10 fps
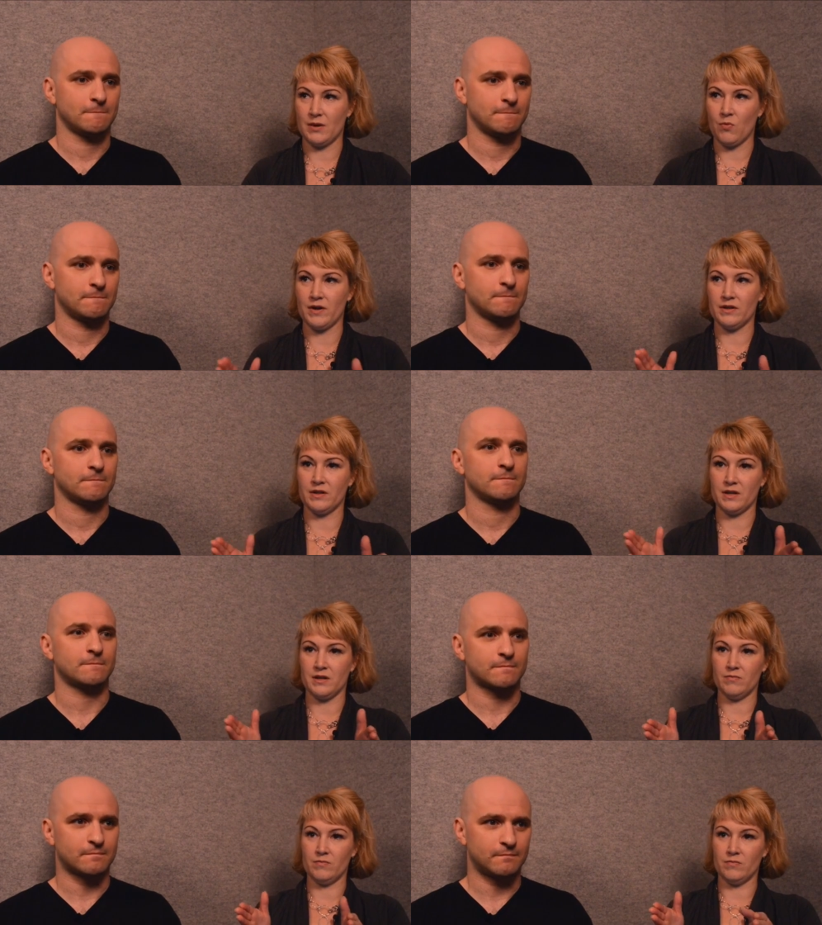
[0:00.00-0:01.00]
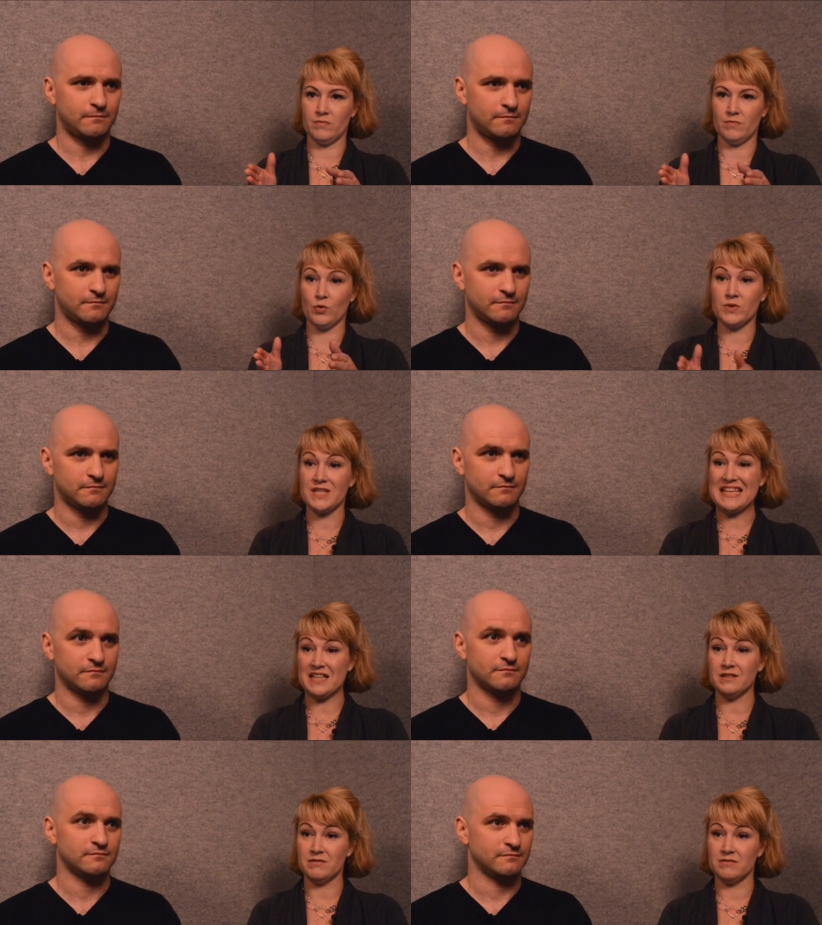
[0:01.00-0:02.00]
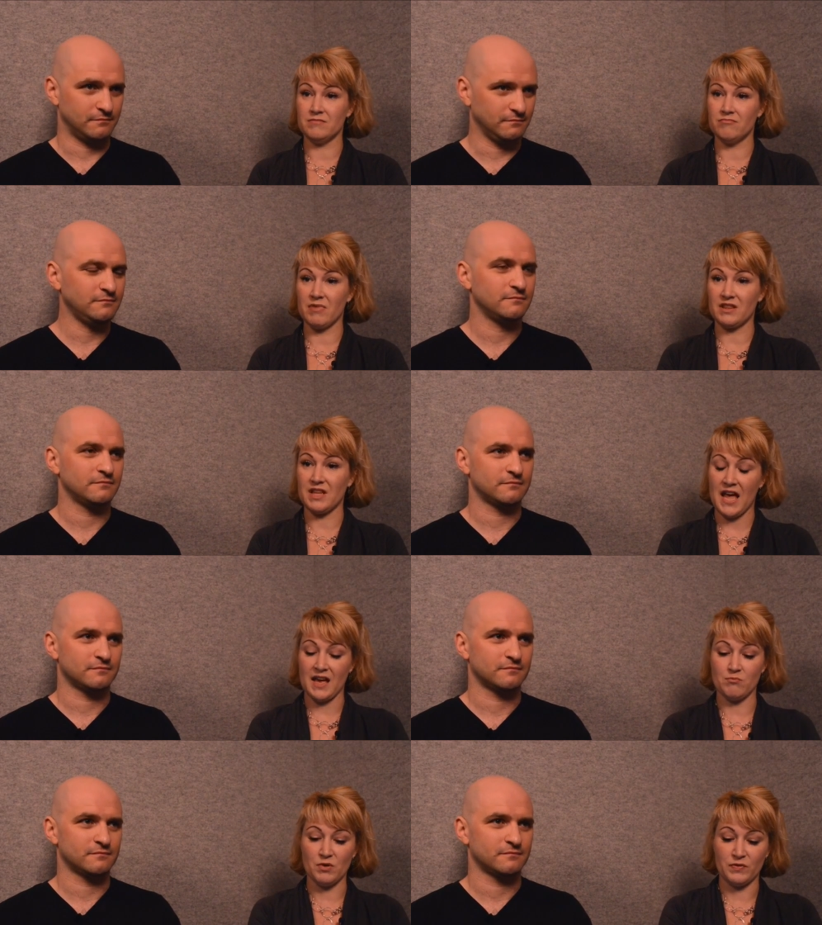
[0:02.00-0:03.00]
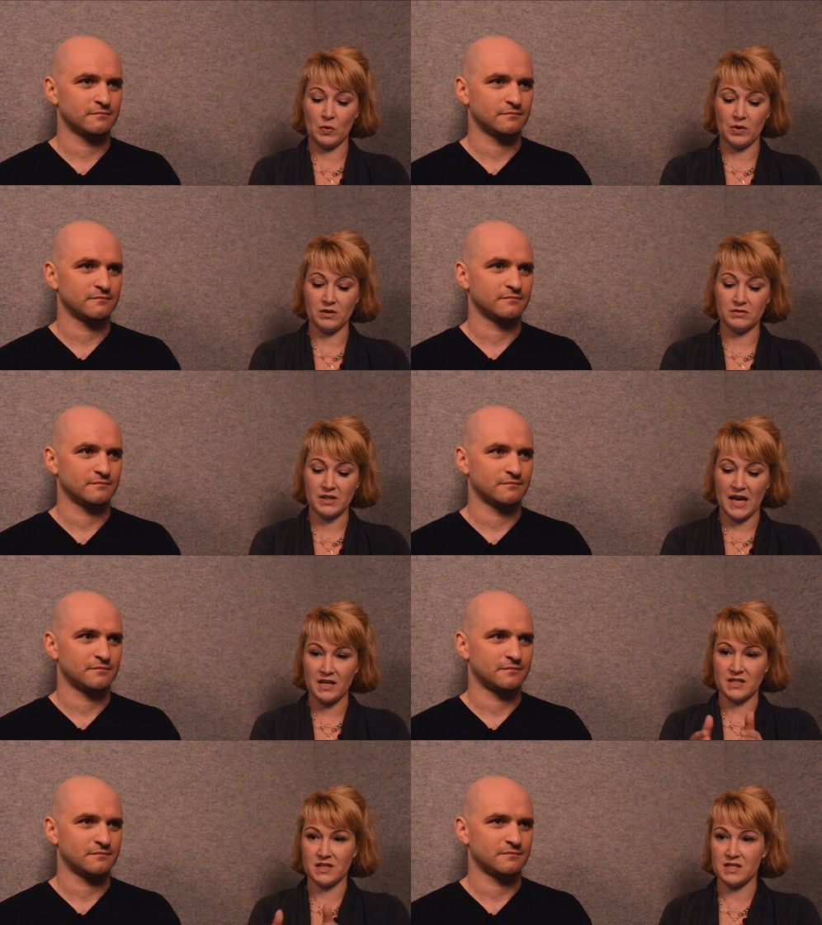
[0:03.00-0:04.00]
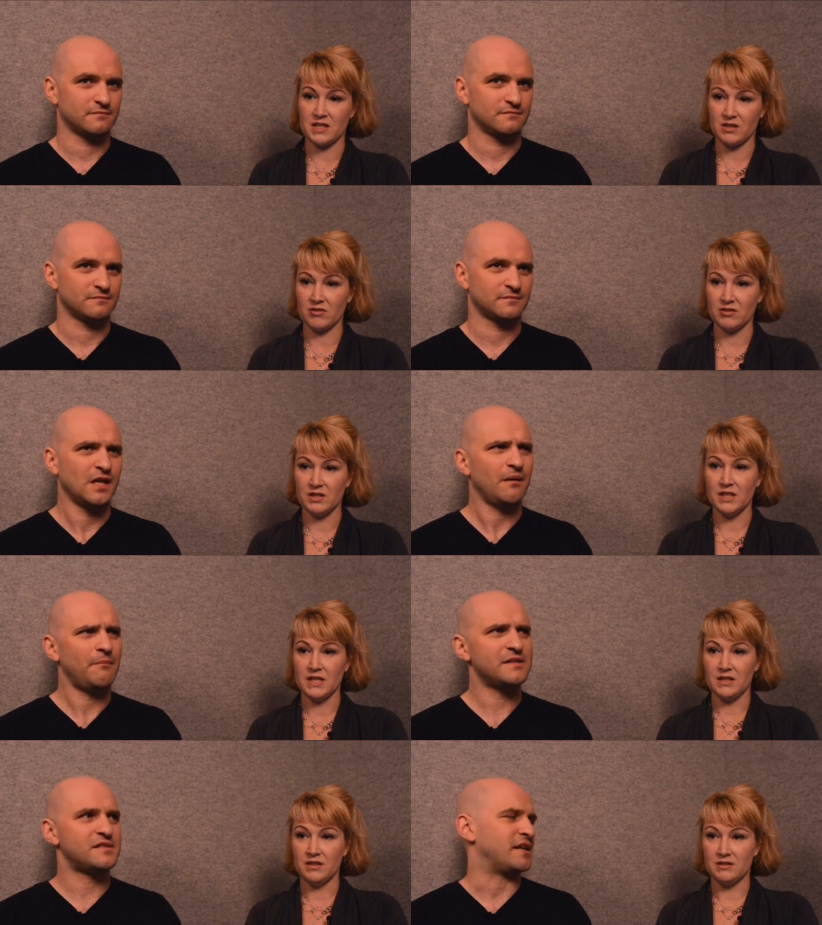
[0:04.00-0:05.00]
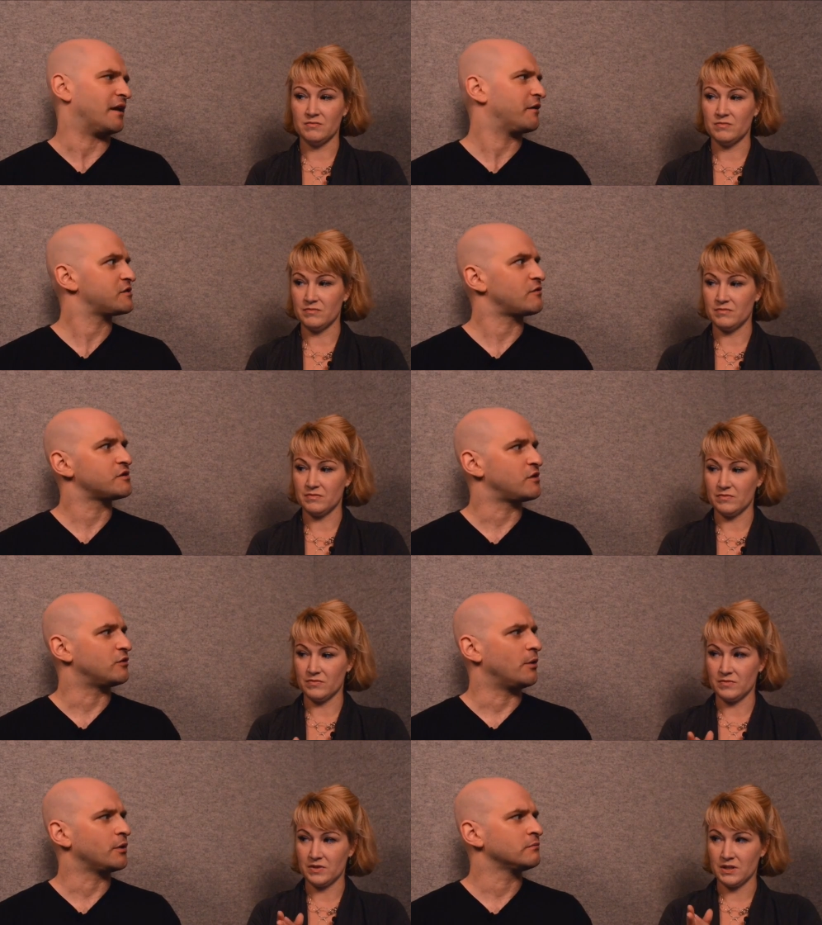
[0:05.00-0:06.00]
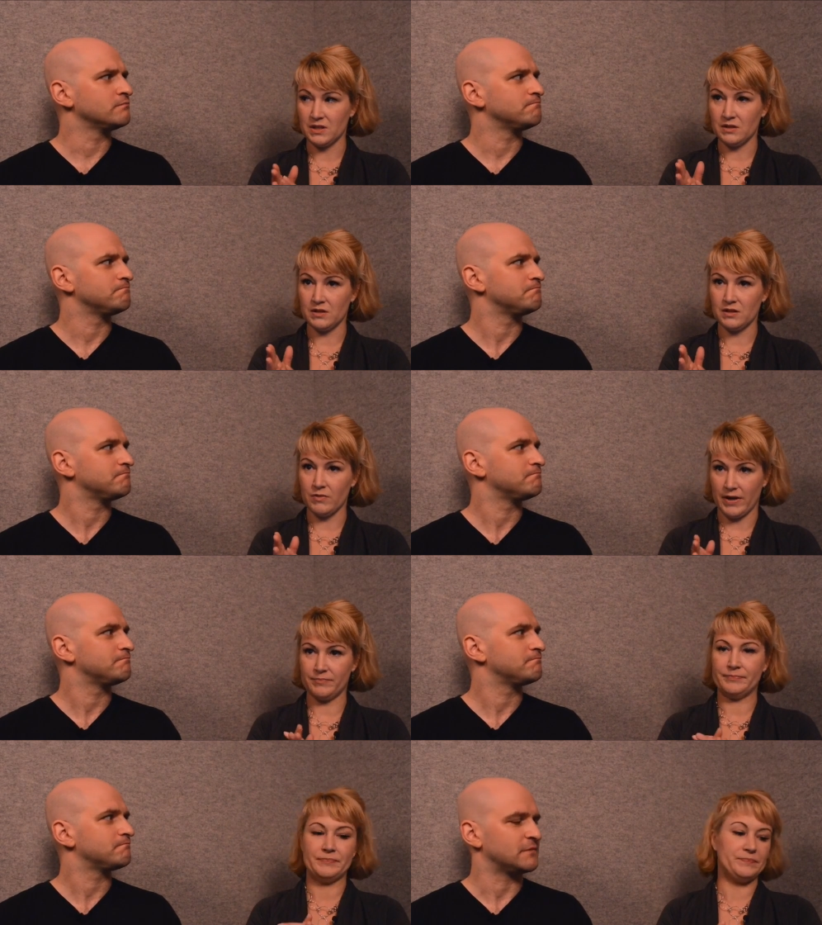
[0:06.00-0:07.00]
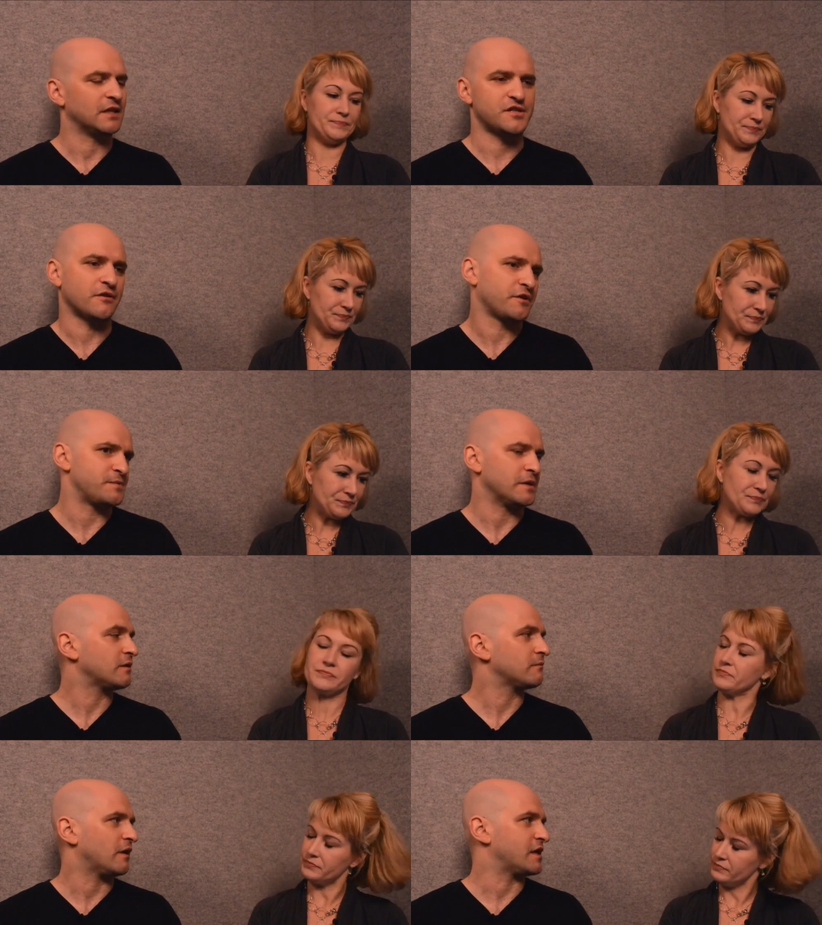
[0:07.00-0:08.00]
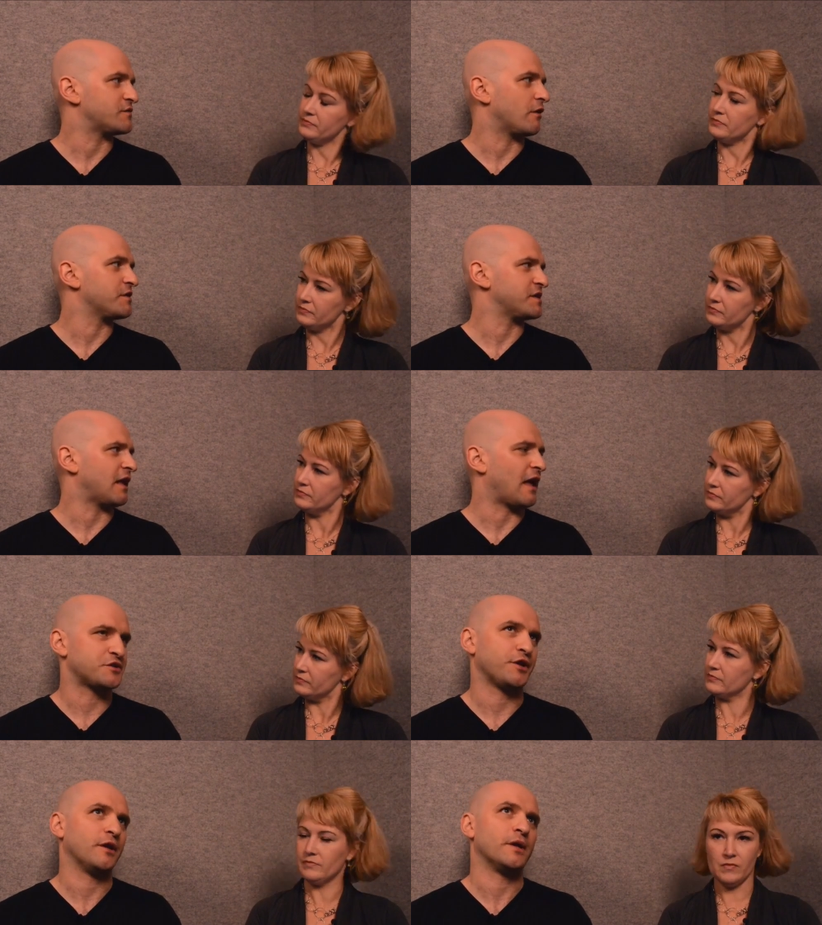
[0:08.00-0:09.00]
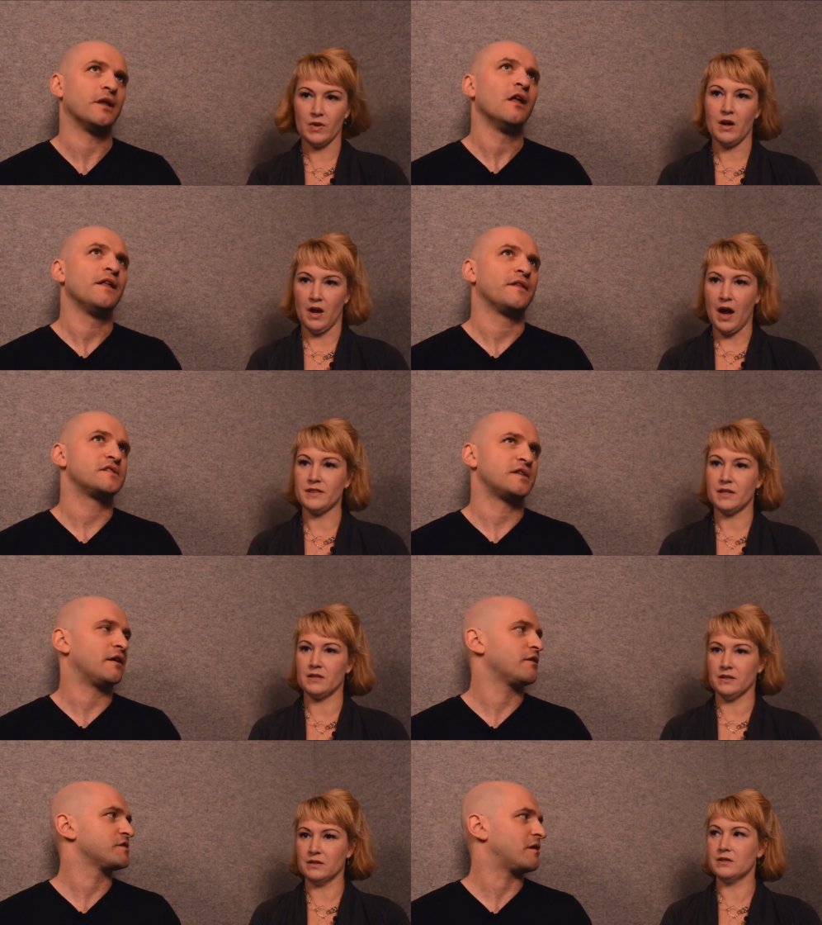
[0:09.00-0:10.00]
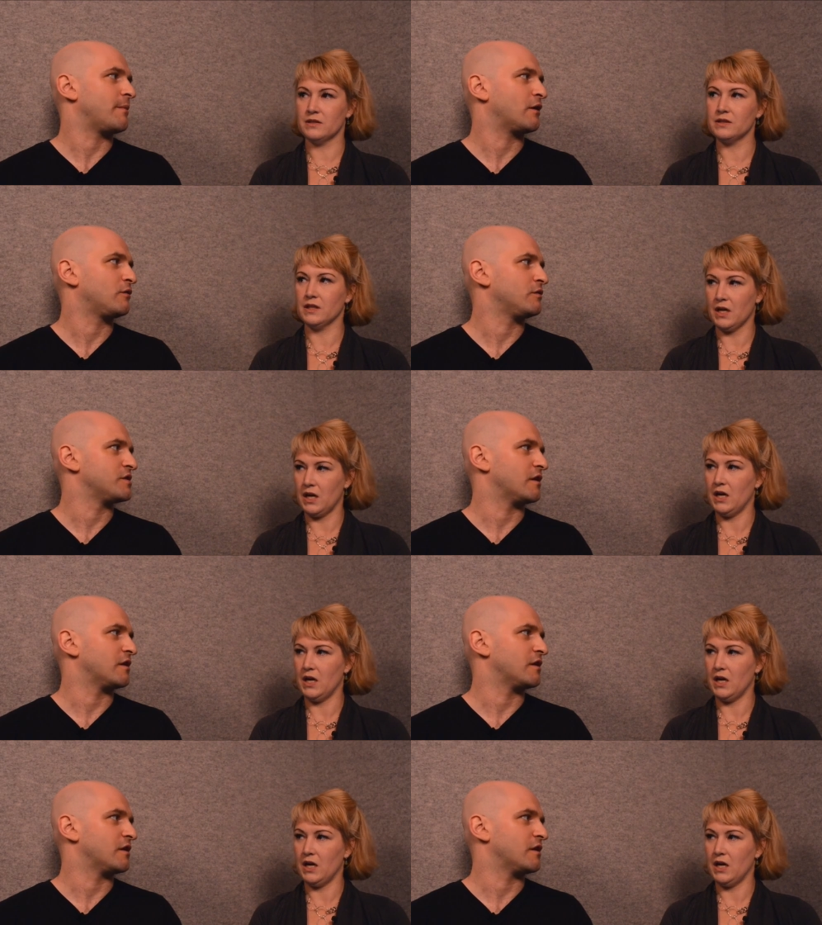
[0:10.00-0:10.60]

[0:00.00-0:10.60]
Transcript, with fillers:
Speaker 1: They want the routine mm -hmm. that they had before, and it's easier.
Speaker 2: Men's standards are also lower. Right. Yeah, generally speaking, like as far as like actually what the I standards that a man holds